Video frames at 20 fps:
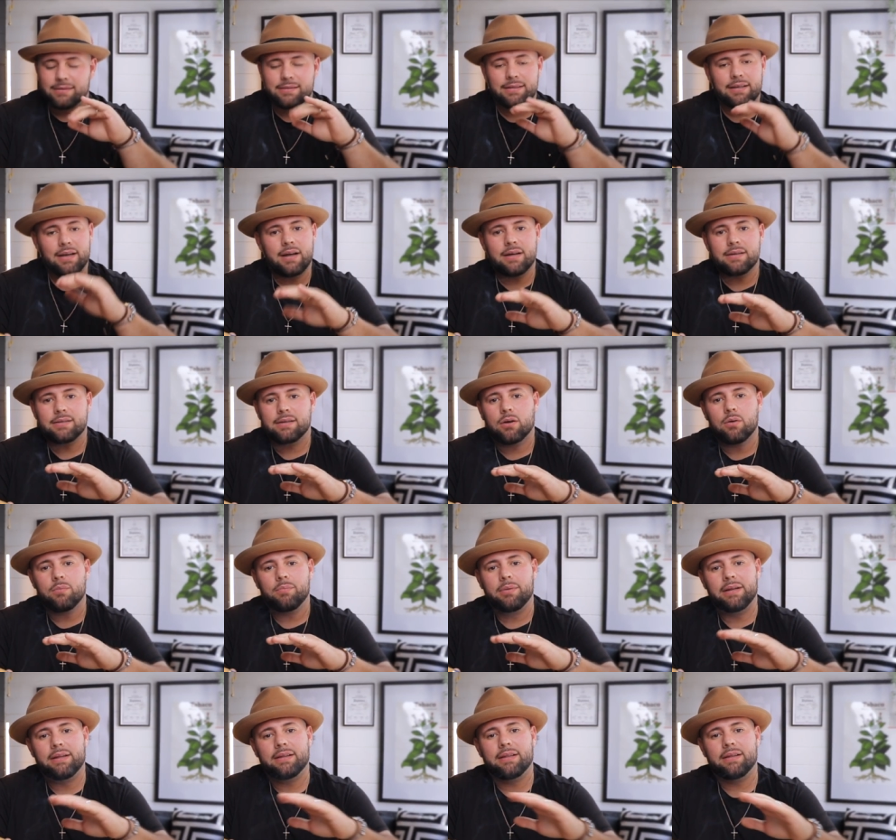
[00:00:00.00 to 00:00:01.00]
Cigars are
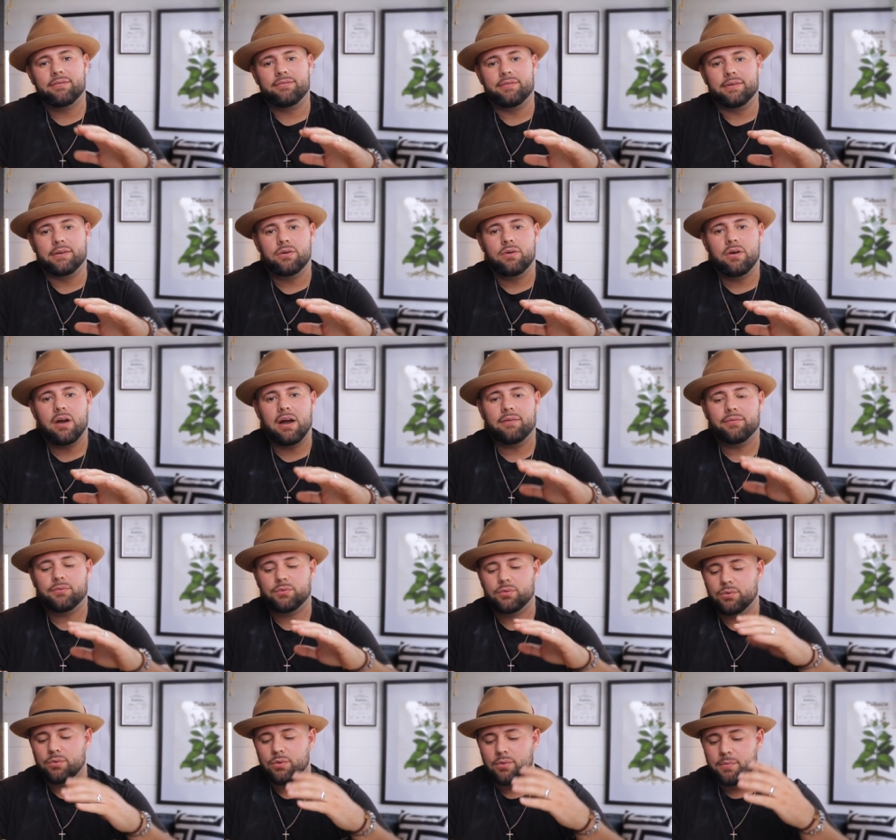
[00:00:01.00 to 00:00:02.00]
completely different. You have
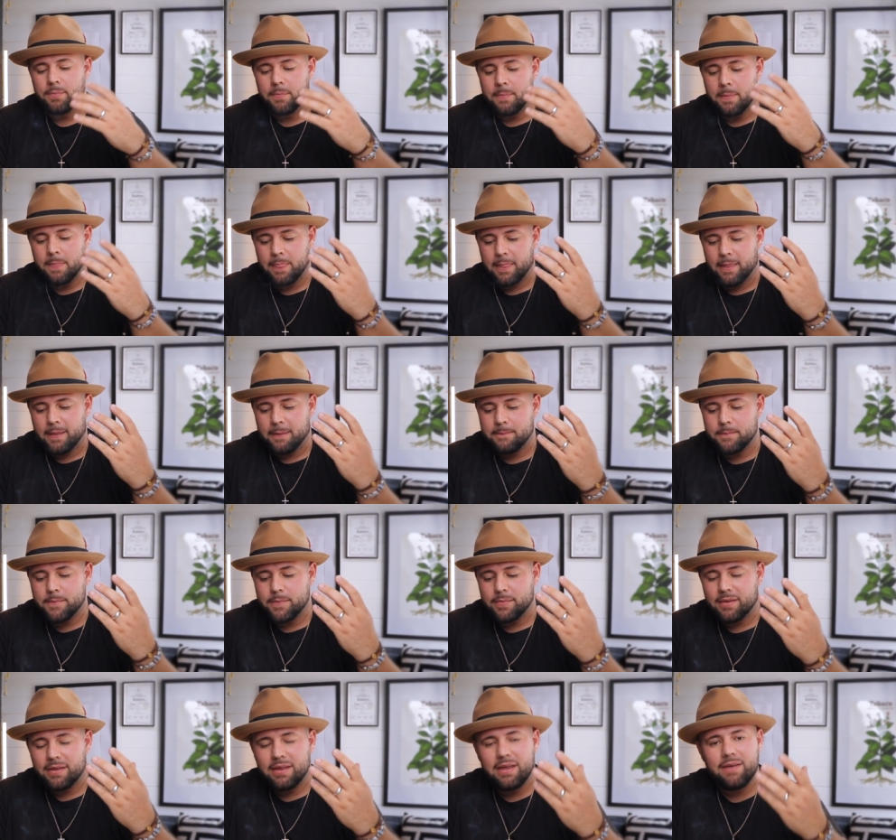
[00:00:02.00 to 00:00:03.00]
to
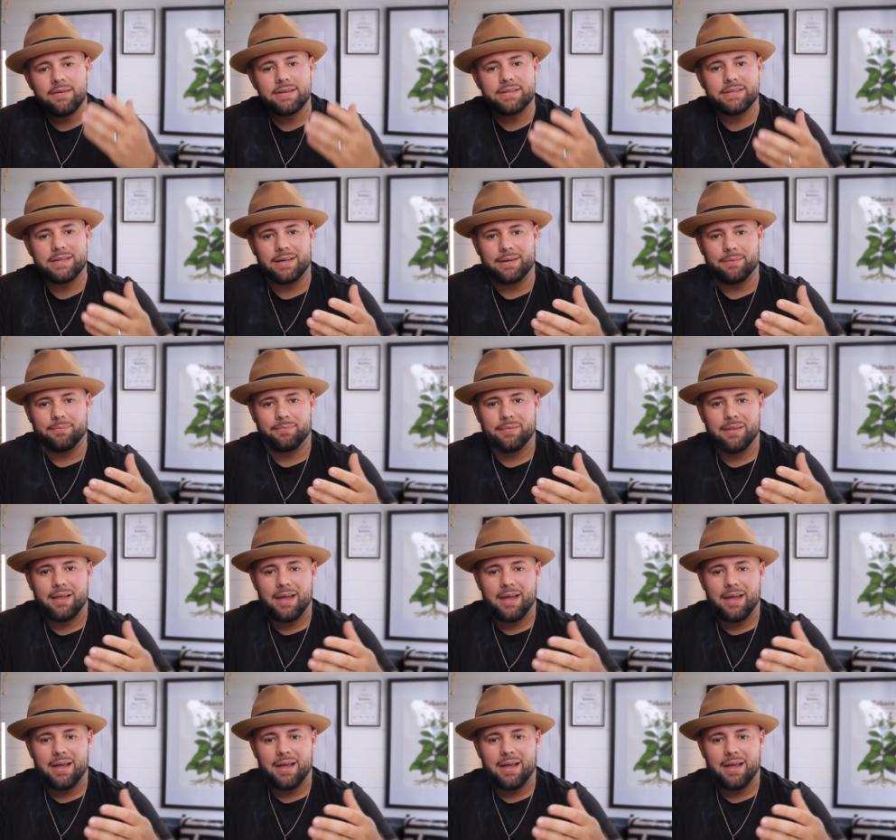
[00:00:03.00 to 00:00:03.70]
give it time.